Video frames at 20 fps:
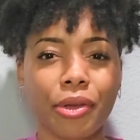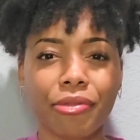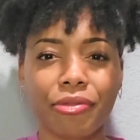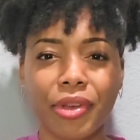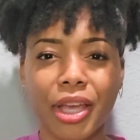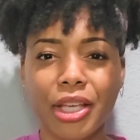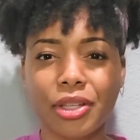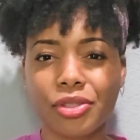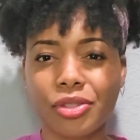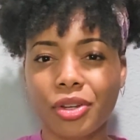
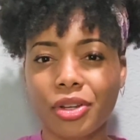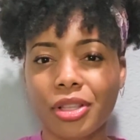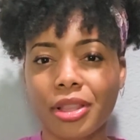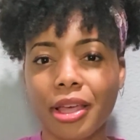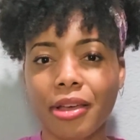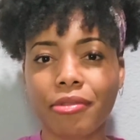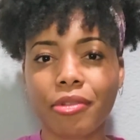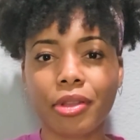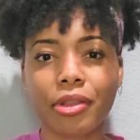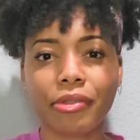affects your
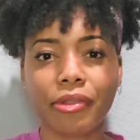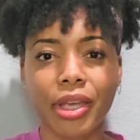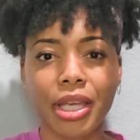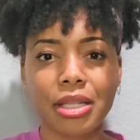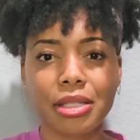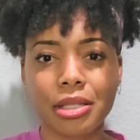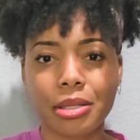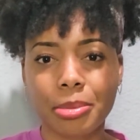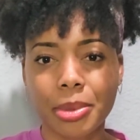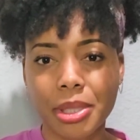level of
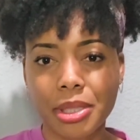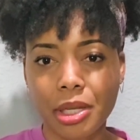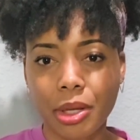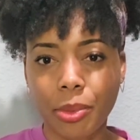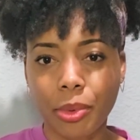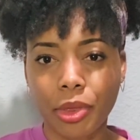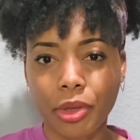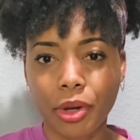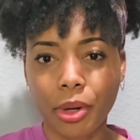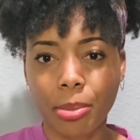intimacy
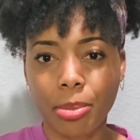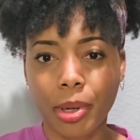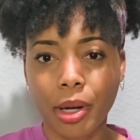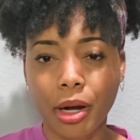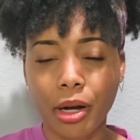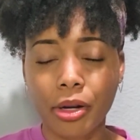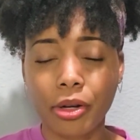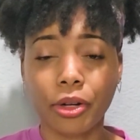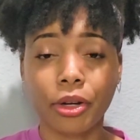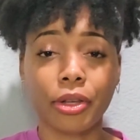with your
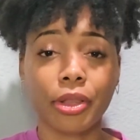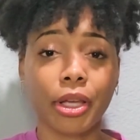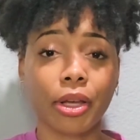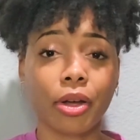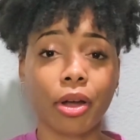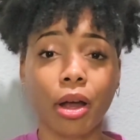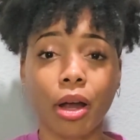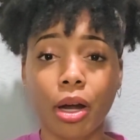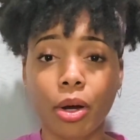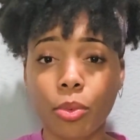partner.
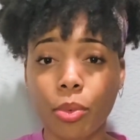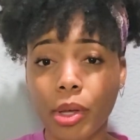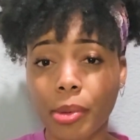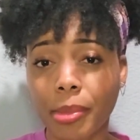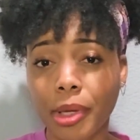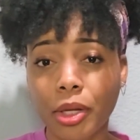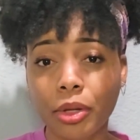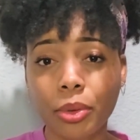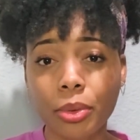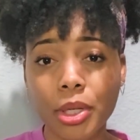There are
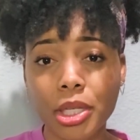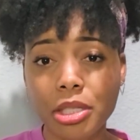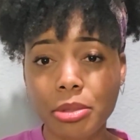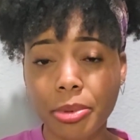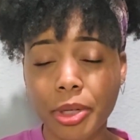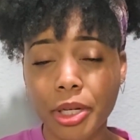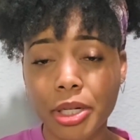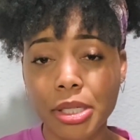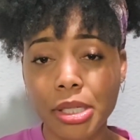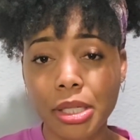women who
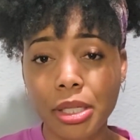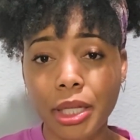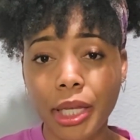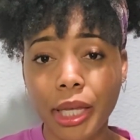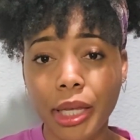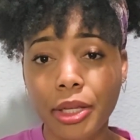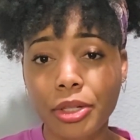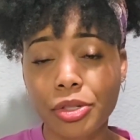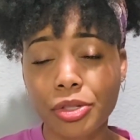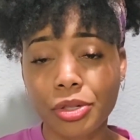experience
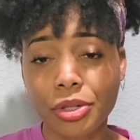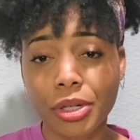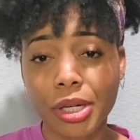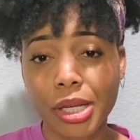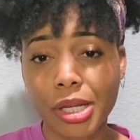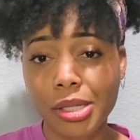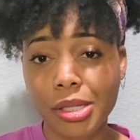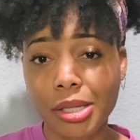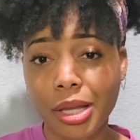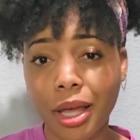leakage
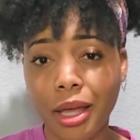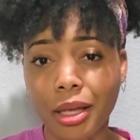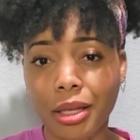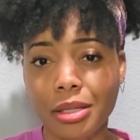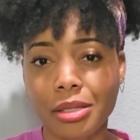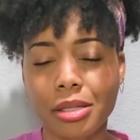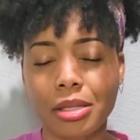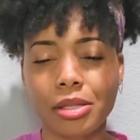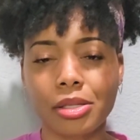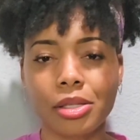during
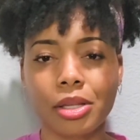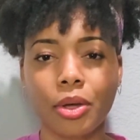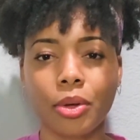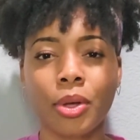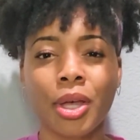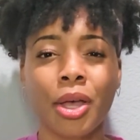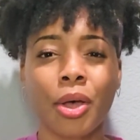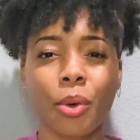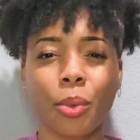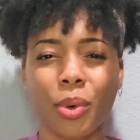sex. And so
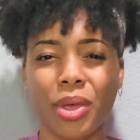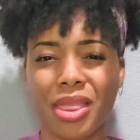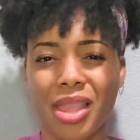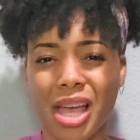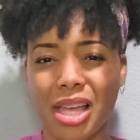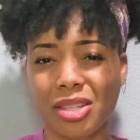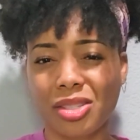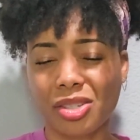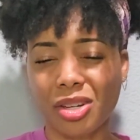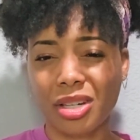when
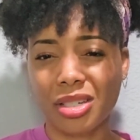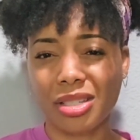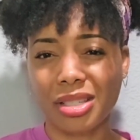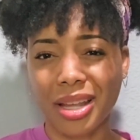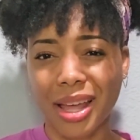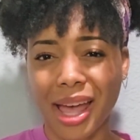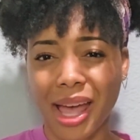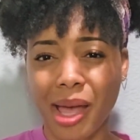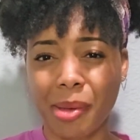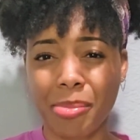that starts
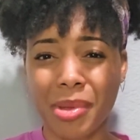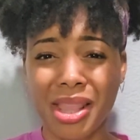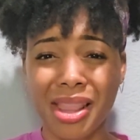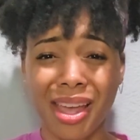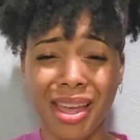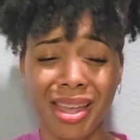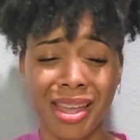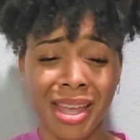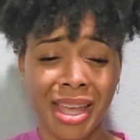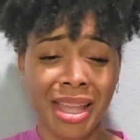to happen,
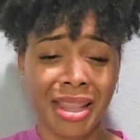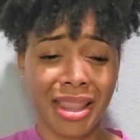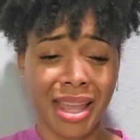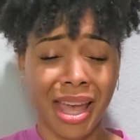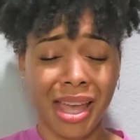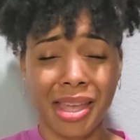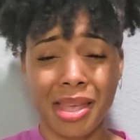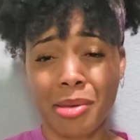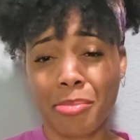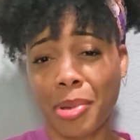that
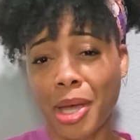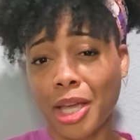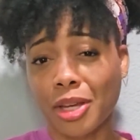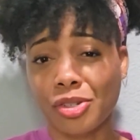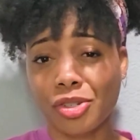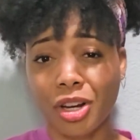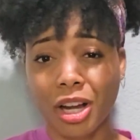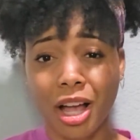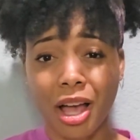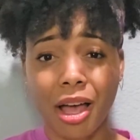
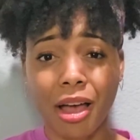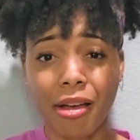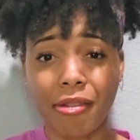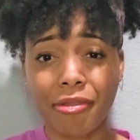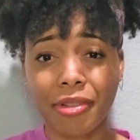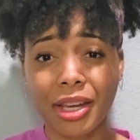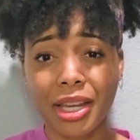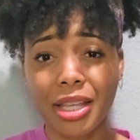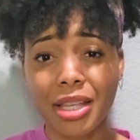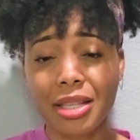impacts your
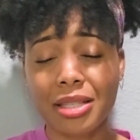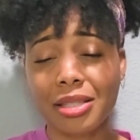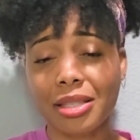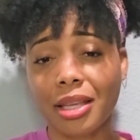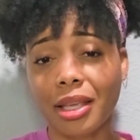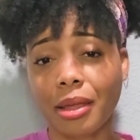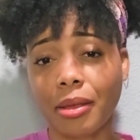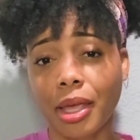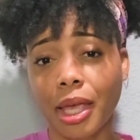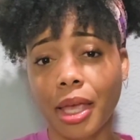confidence.
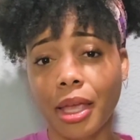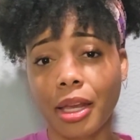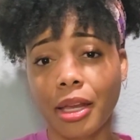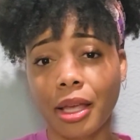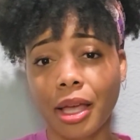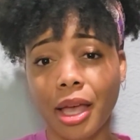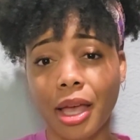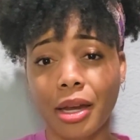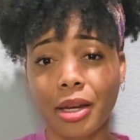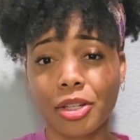It can
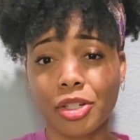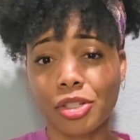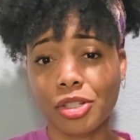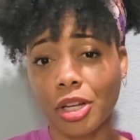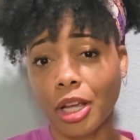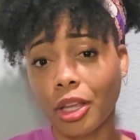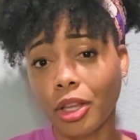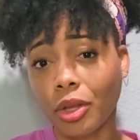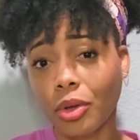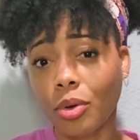kind of
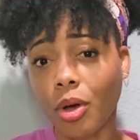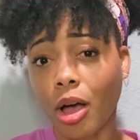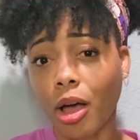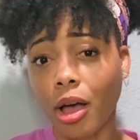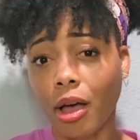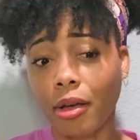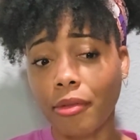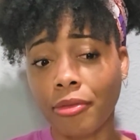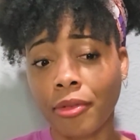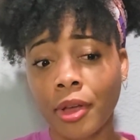shut you
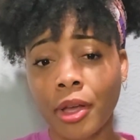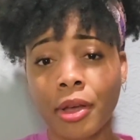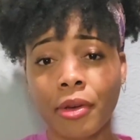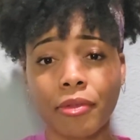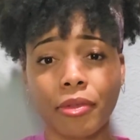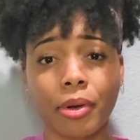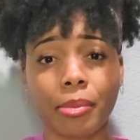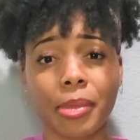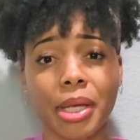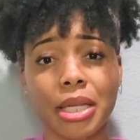off
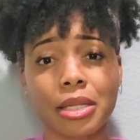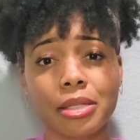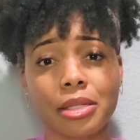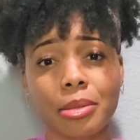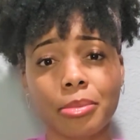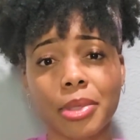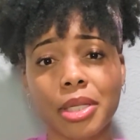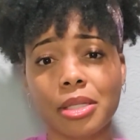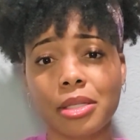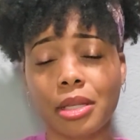from
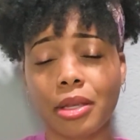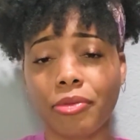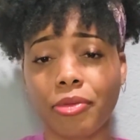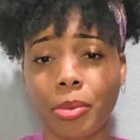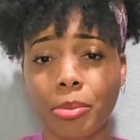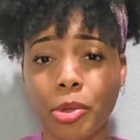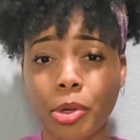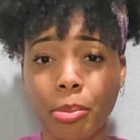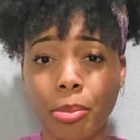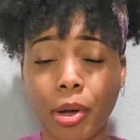intimacy
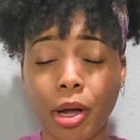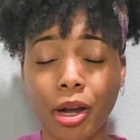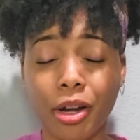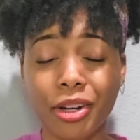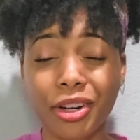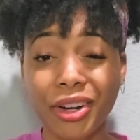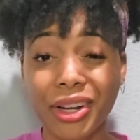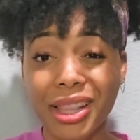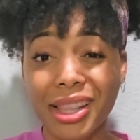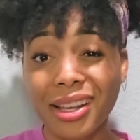from your
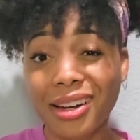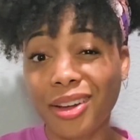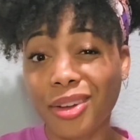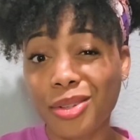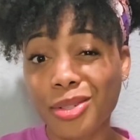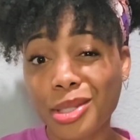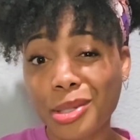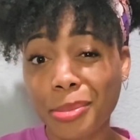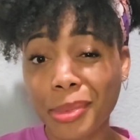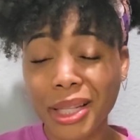partner. And then
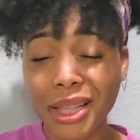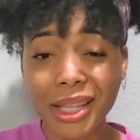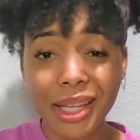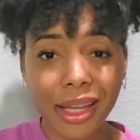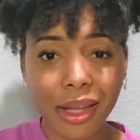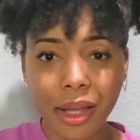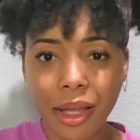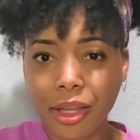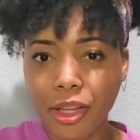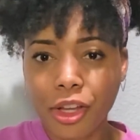
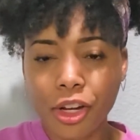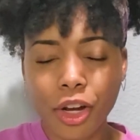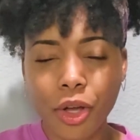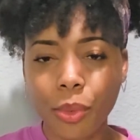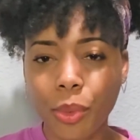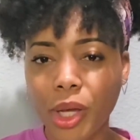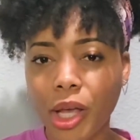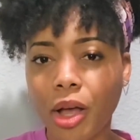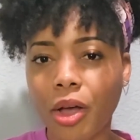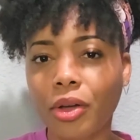ultimately,
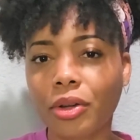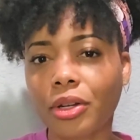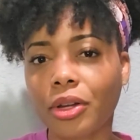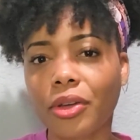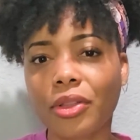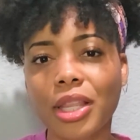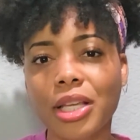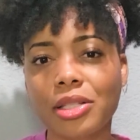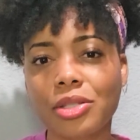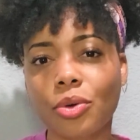we all
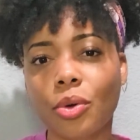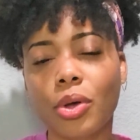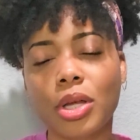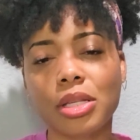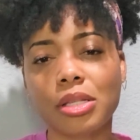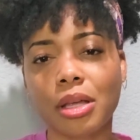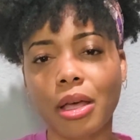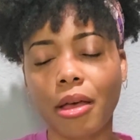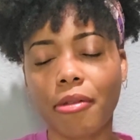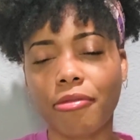know that's
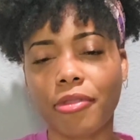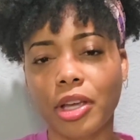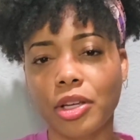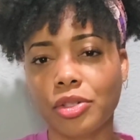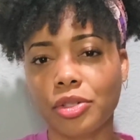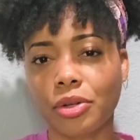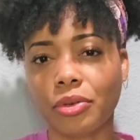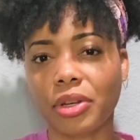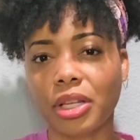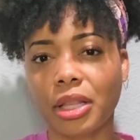going to
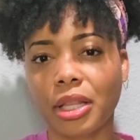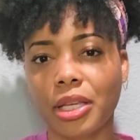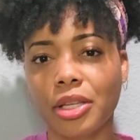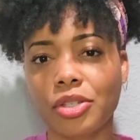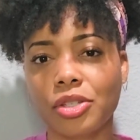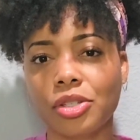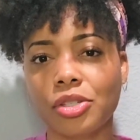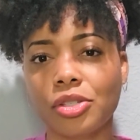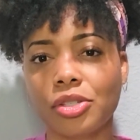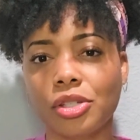affect your
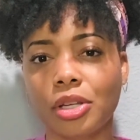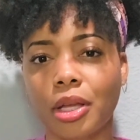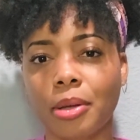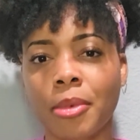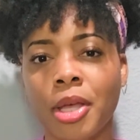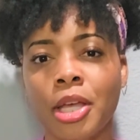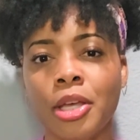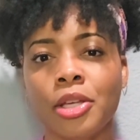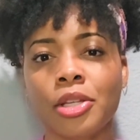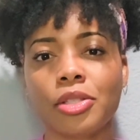relationship.
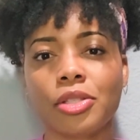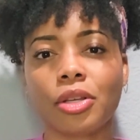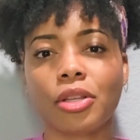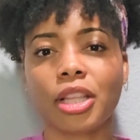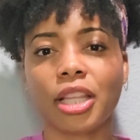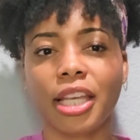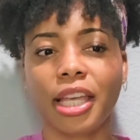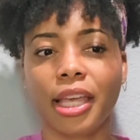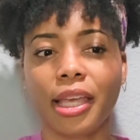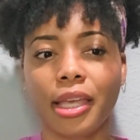So
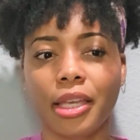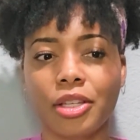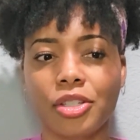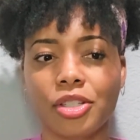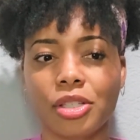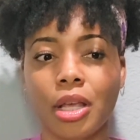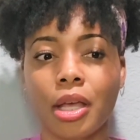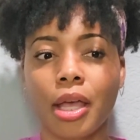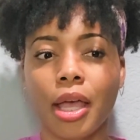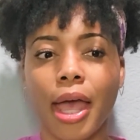
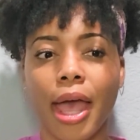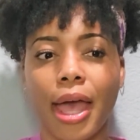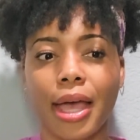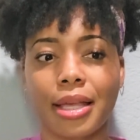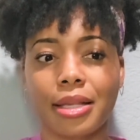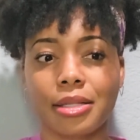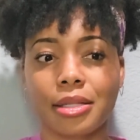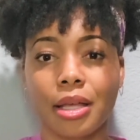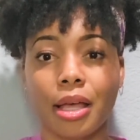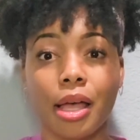leakage
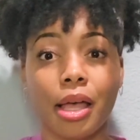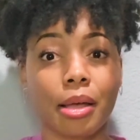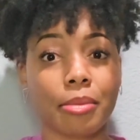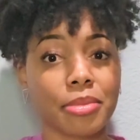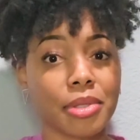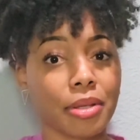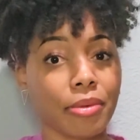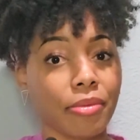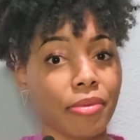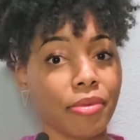has
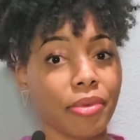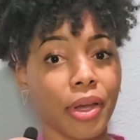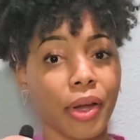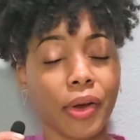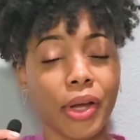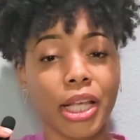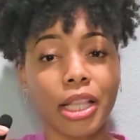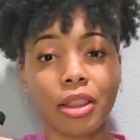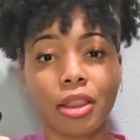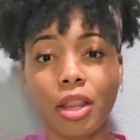some
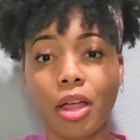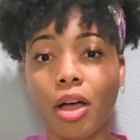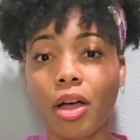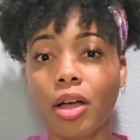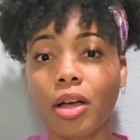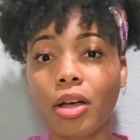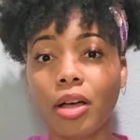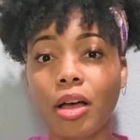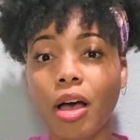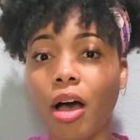very
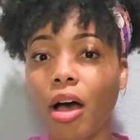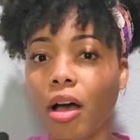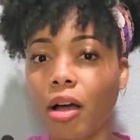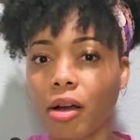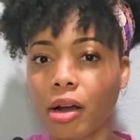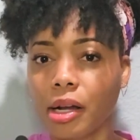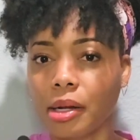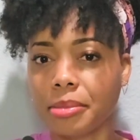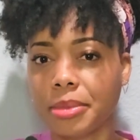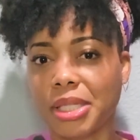long
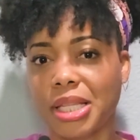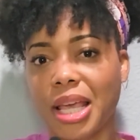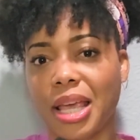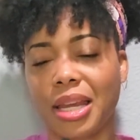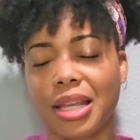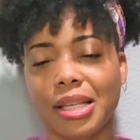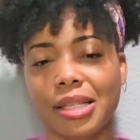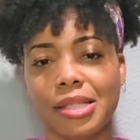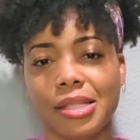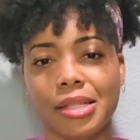arms that
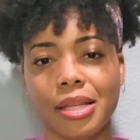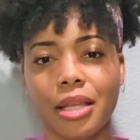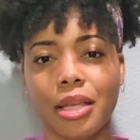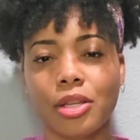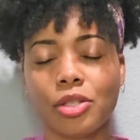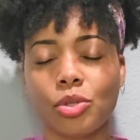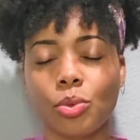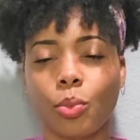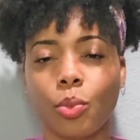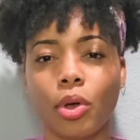
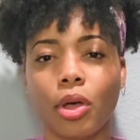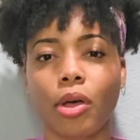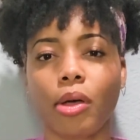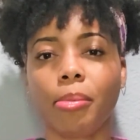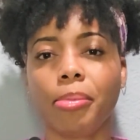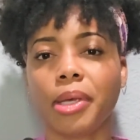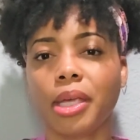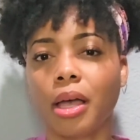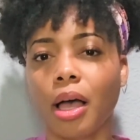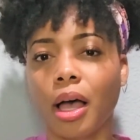extend well
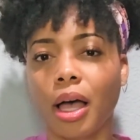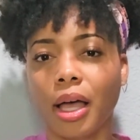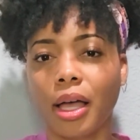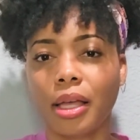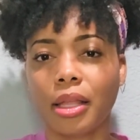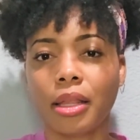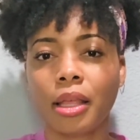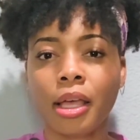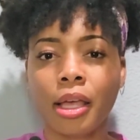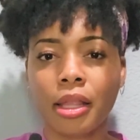
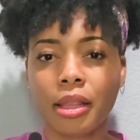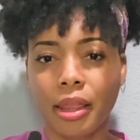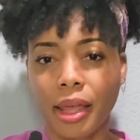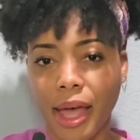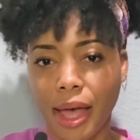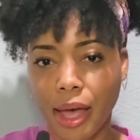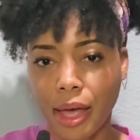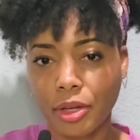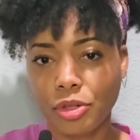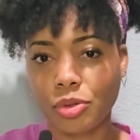beyond the
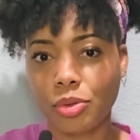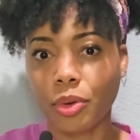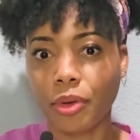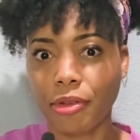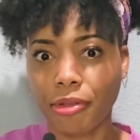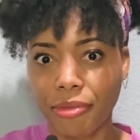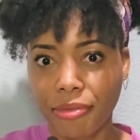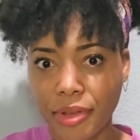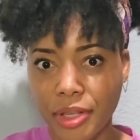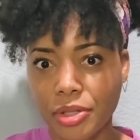actual
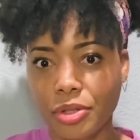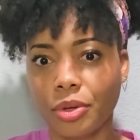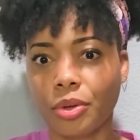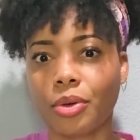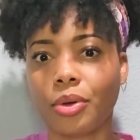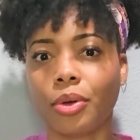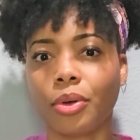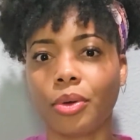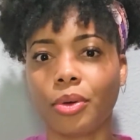physical